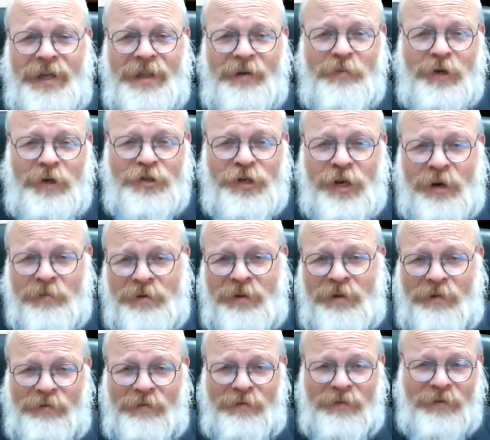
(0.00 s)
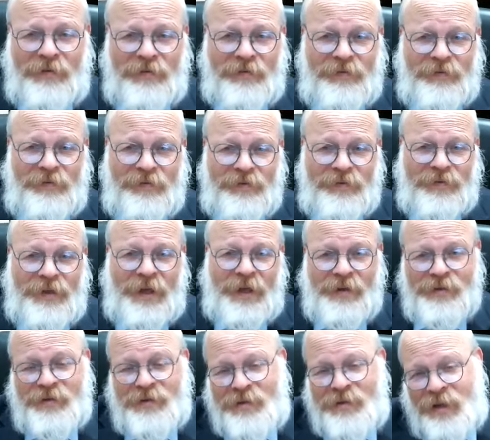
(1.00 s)
And
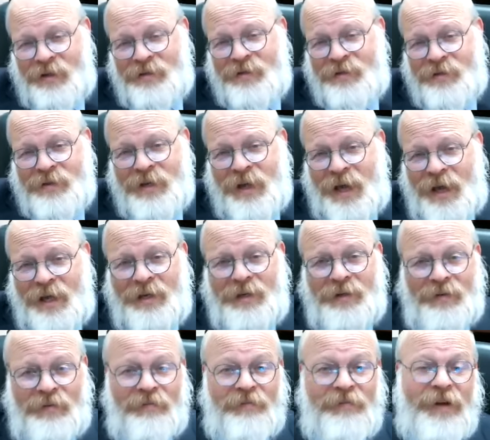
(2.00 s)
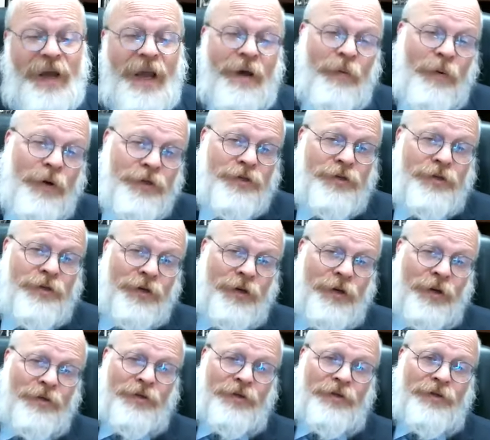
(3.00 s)
tells, tells this guy, I want you to
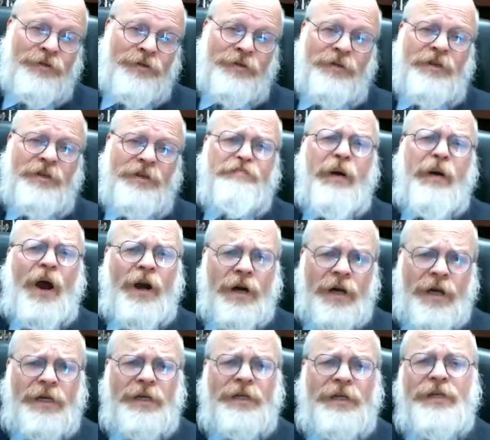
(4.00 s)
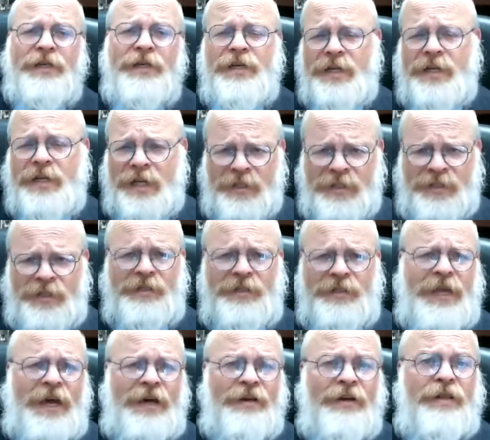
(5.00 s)
go to this, this park, and sit
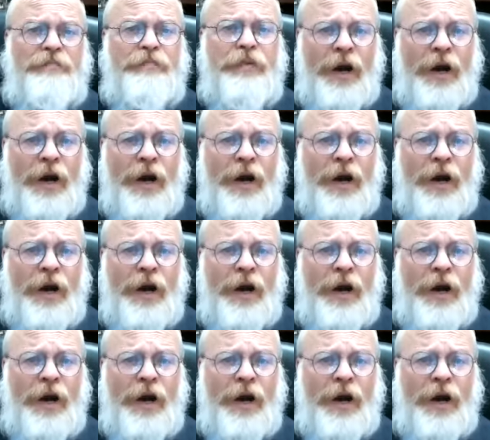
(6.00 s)
down on the